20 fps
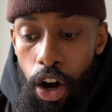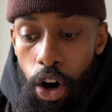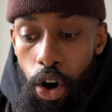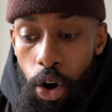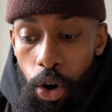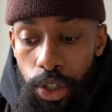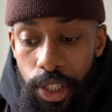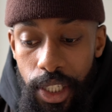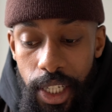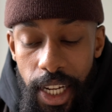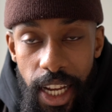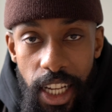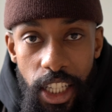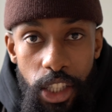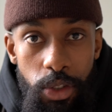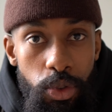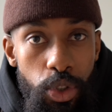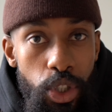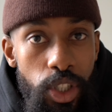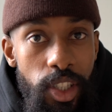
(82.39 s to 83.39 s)
own
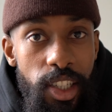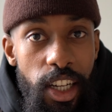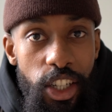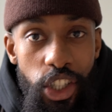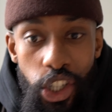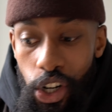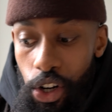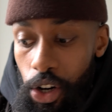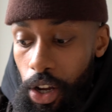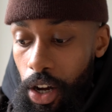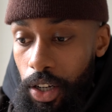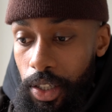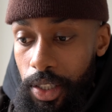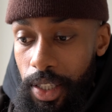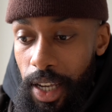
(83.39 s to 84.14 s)
taste for such a long